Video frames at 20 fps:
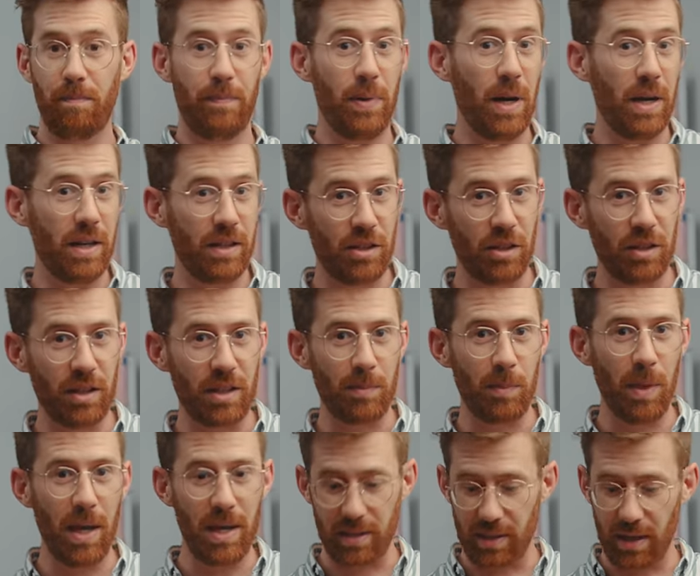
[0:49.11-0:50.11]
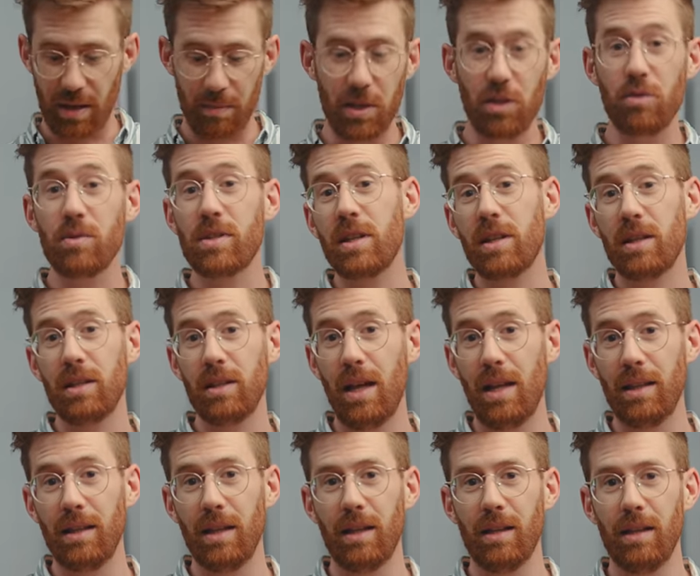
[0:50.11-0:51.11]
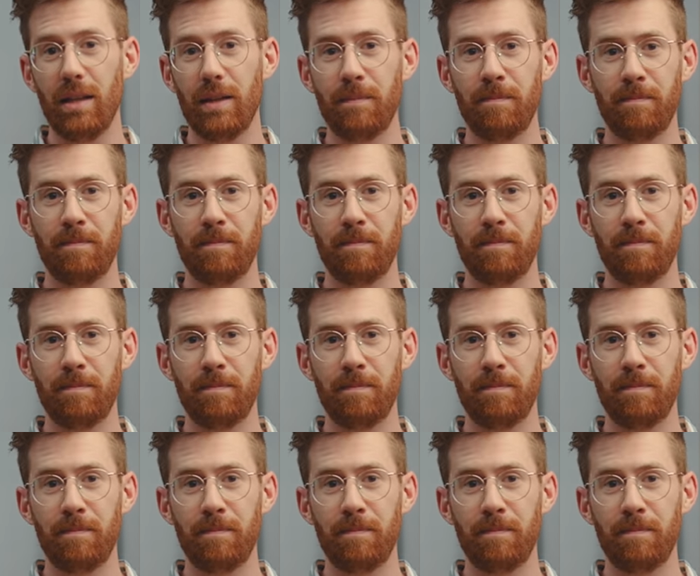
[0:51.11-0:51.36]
but it took its place and I've been using it a lot lately.